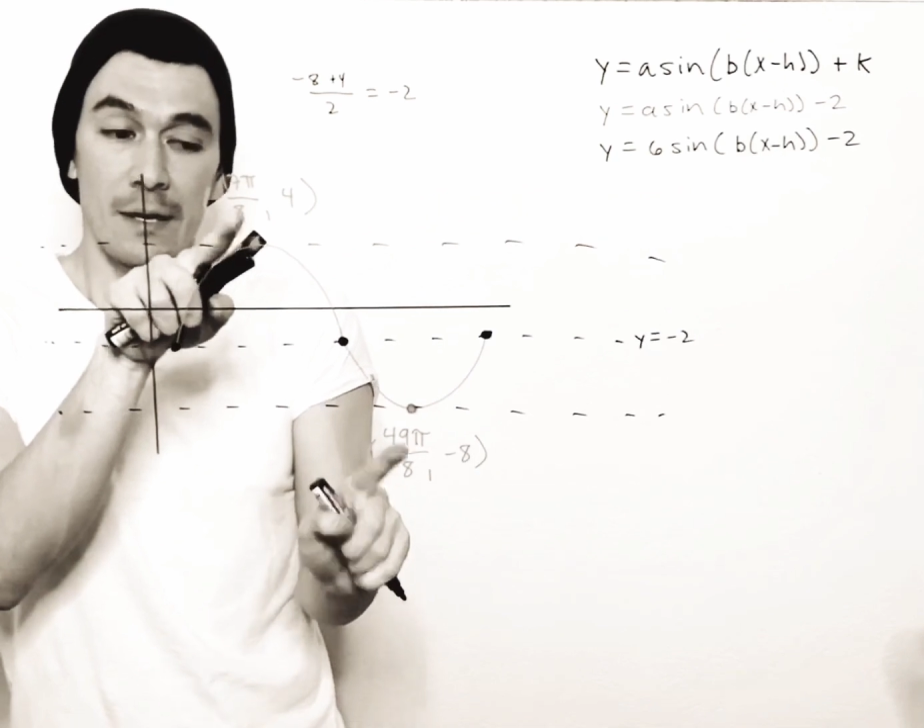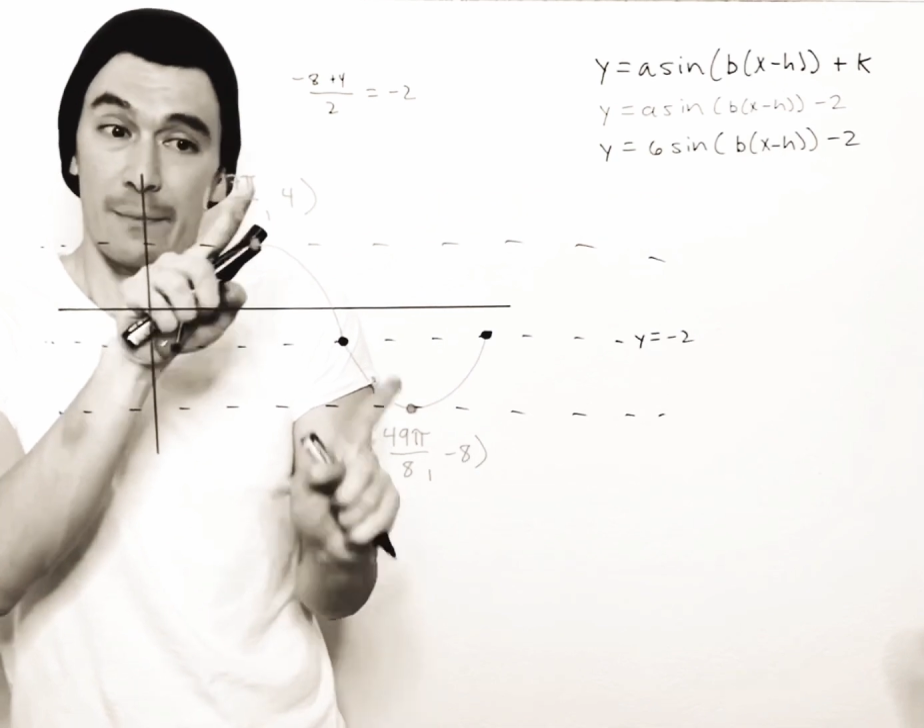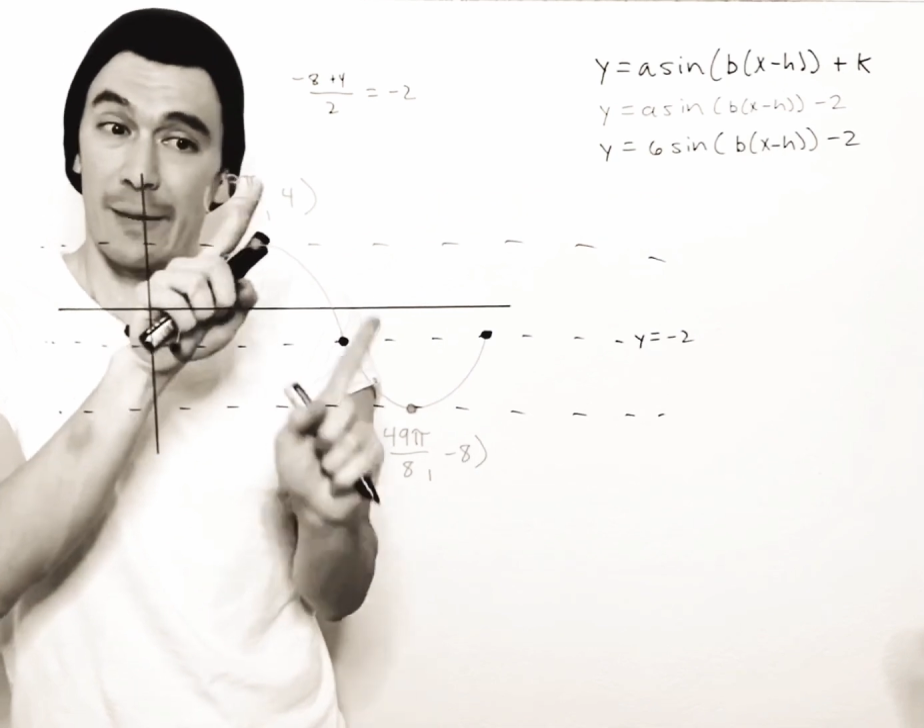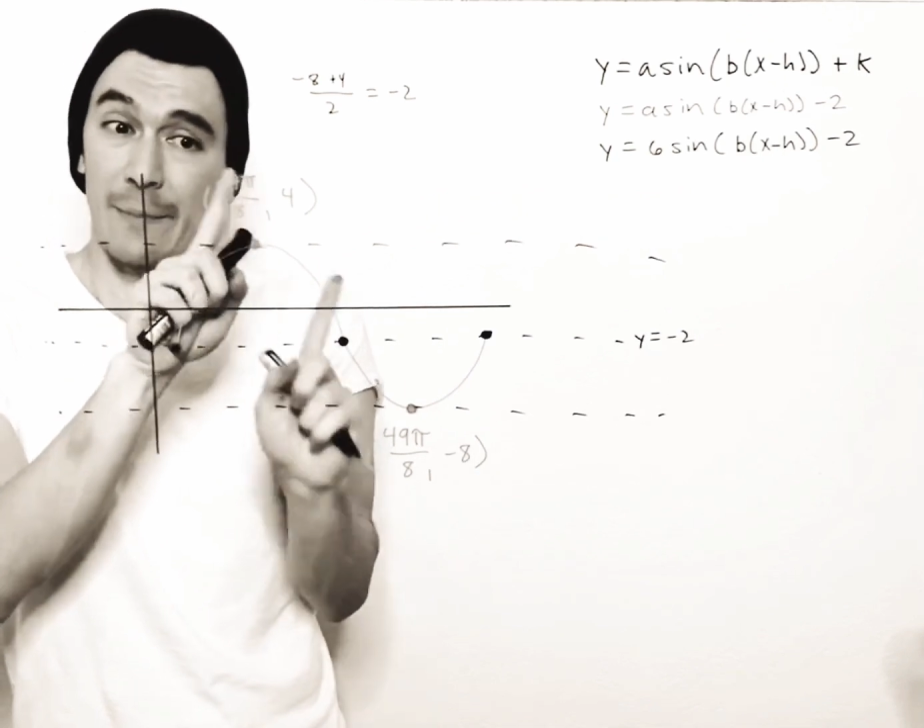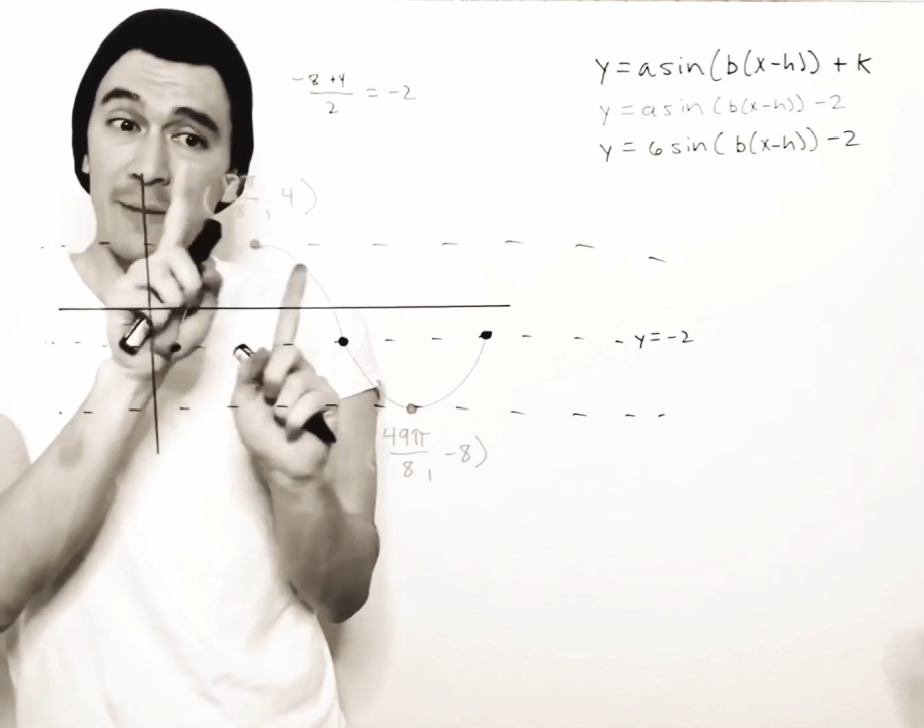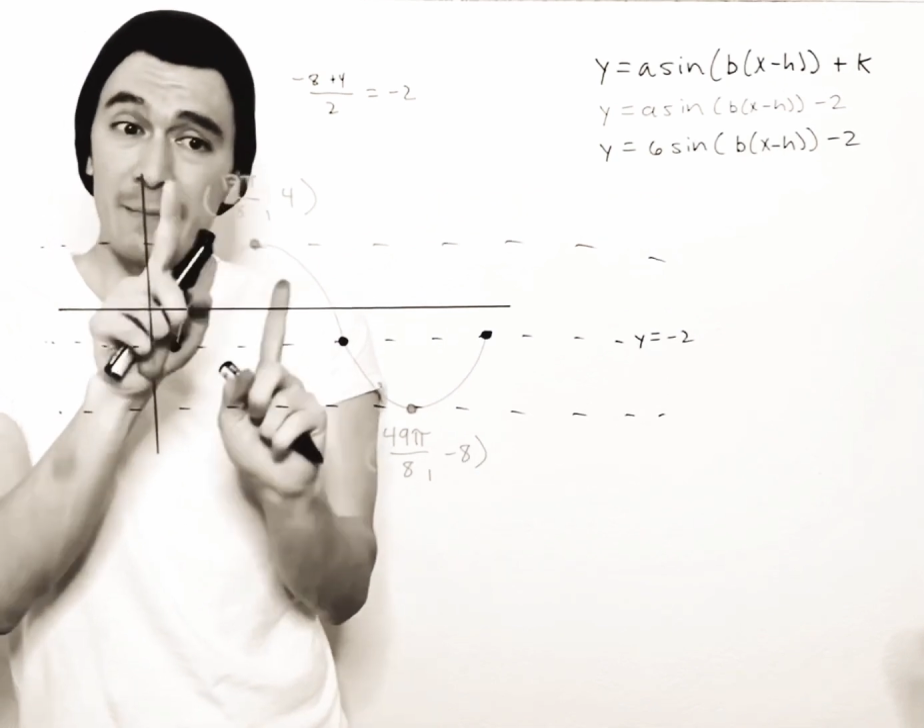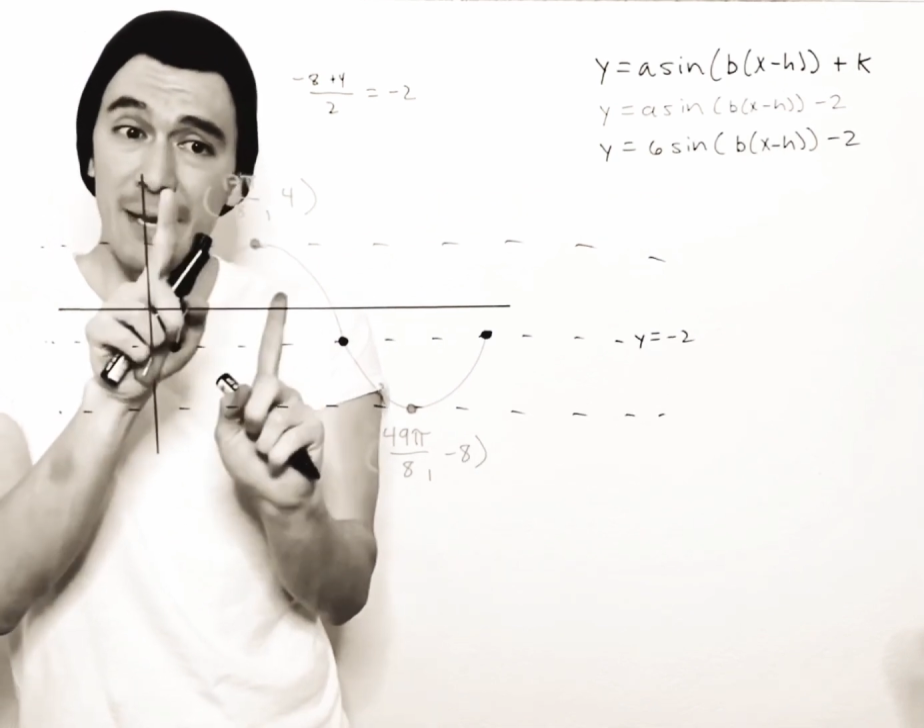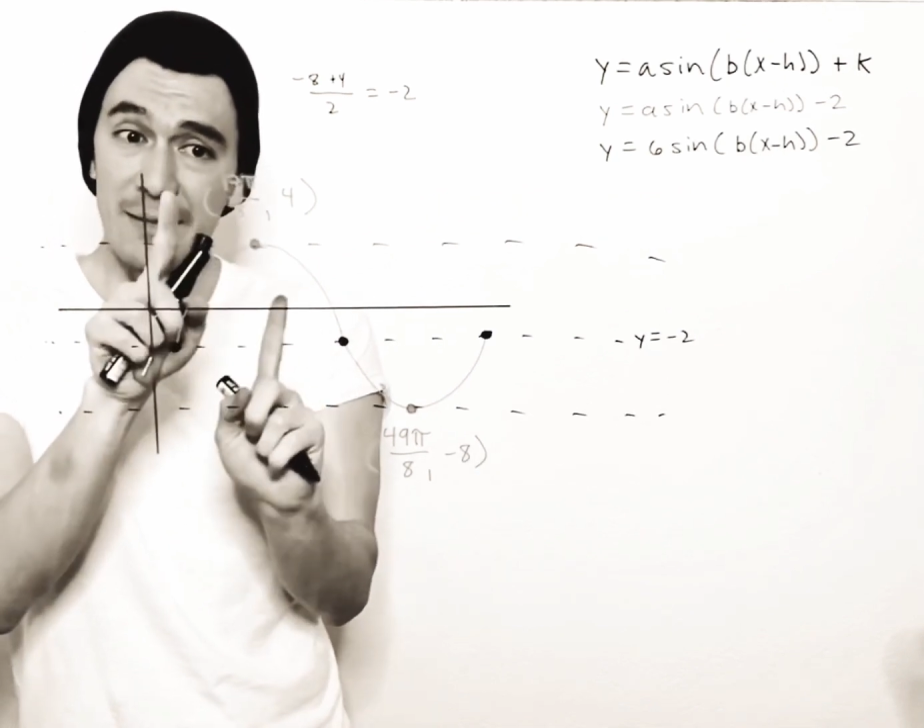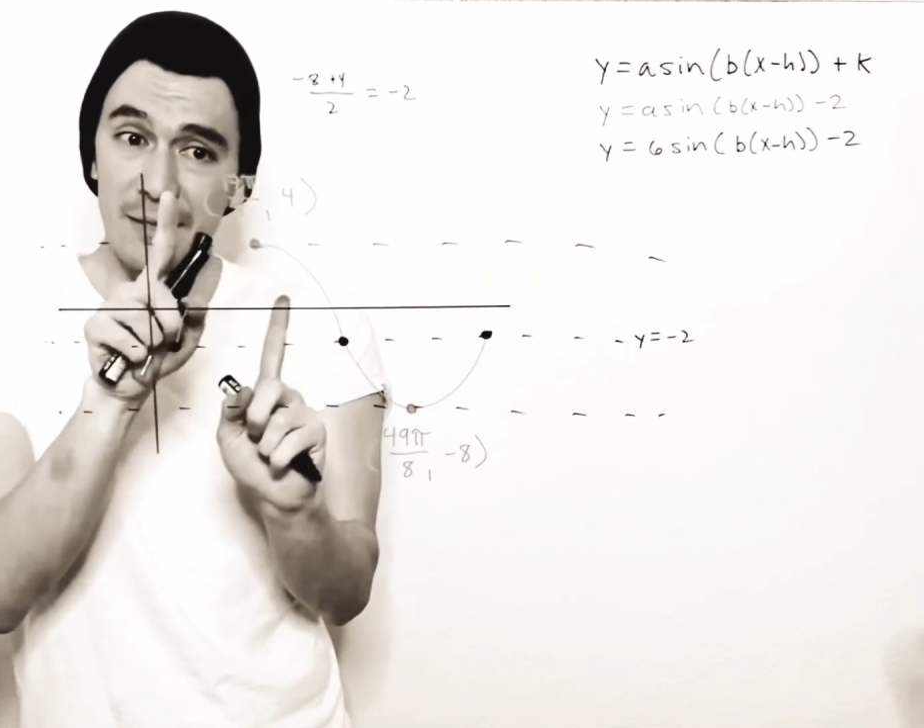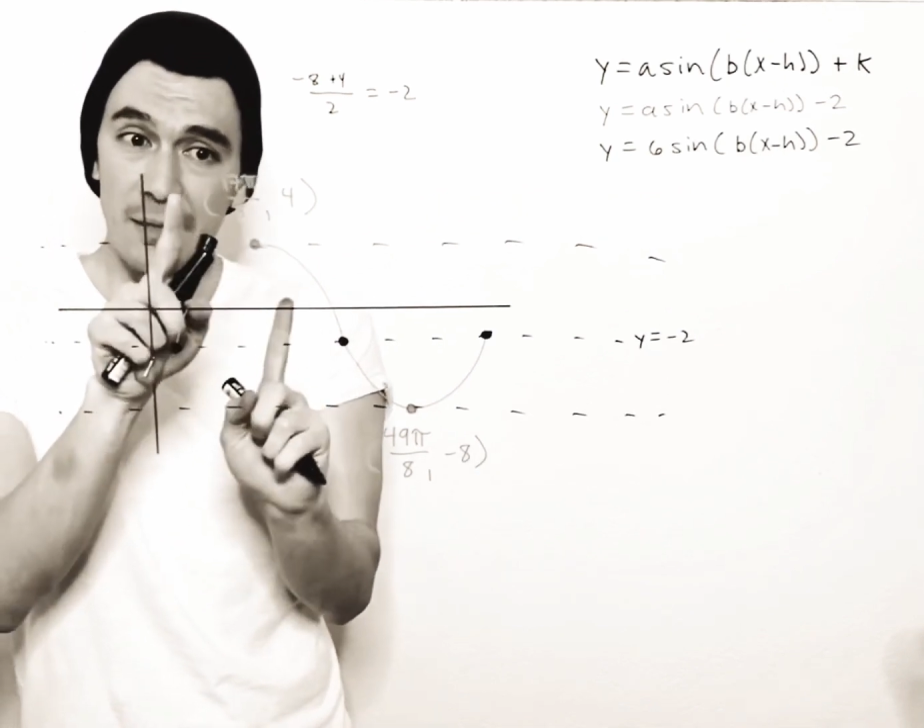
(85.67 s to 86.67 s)
It might be
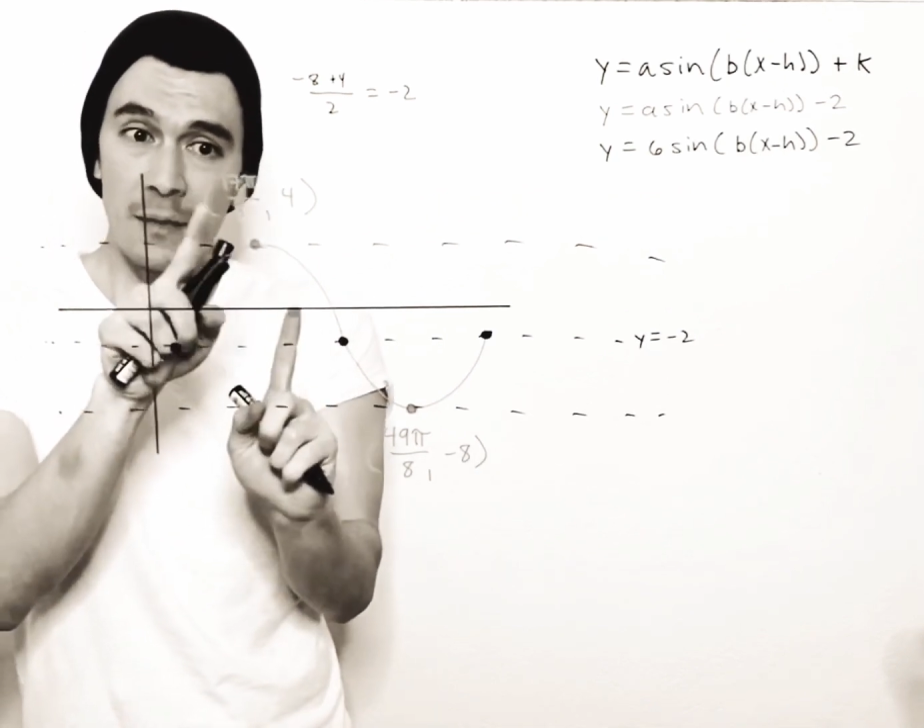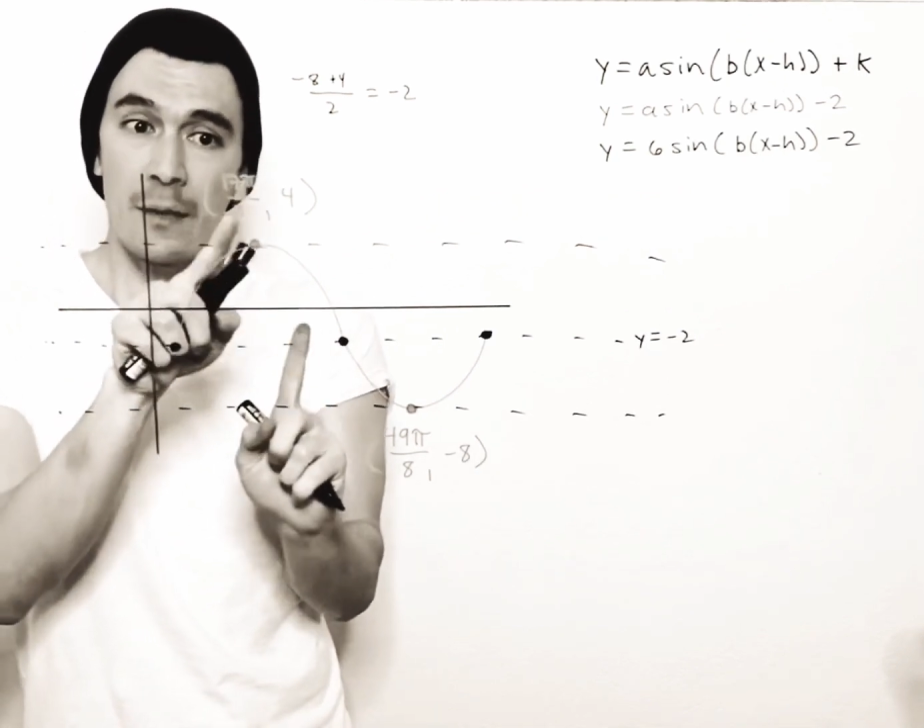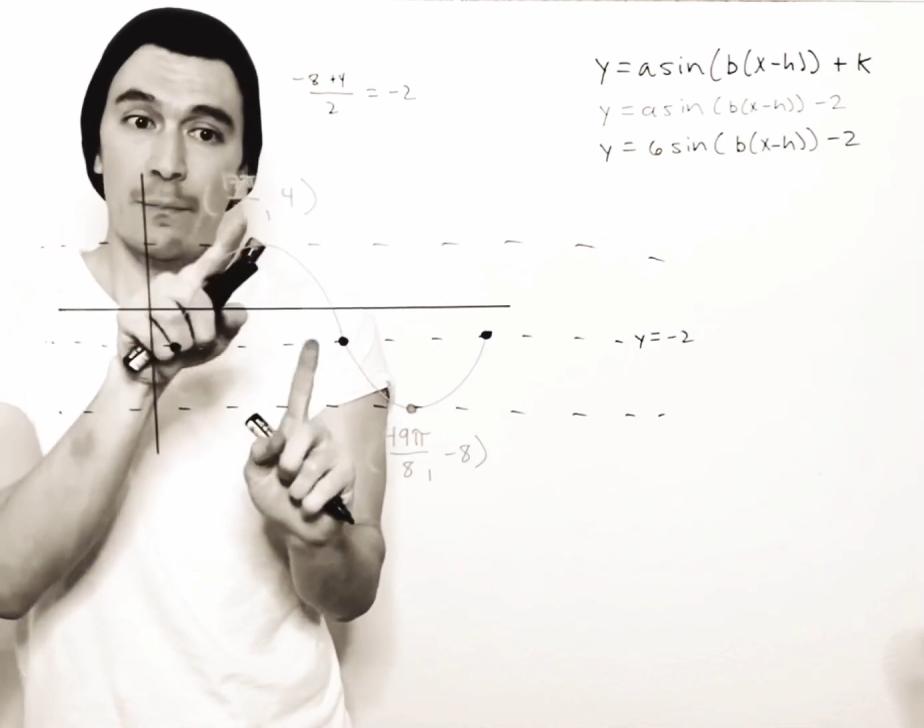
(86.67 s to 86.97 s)
messy,